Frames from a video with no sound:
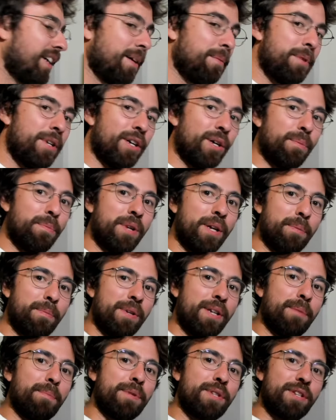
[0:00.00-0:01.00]
I'm gonna open up
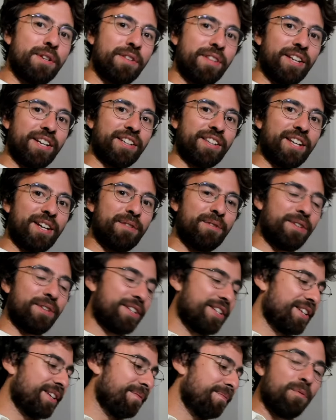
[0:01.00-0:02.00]
an episode like that one
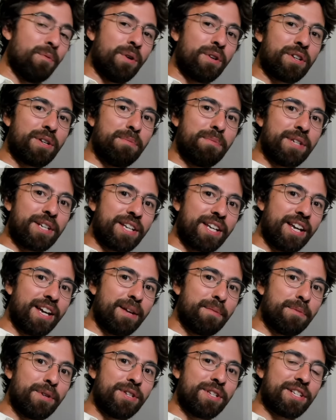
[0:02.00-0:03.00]
time. Welcome to
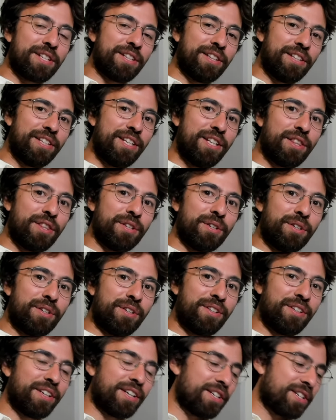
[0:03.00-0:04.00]
Cameron's
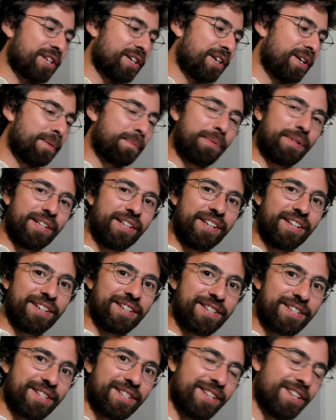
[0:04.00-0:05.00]
lethal guitar playing
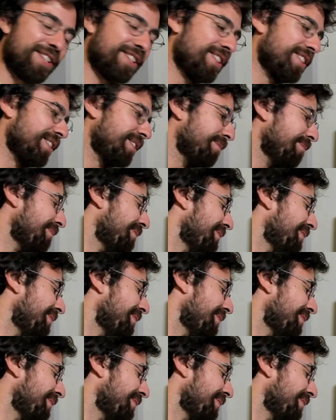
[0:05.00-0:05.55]
system.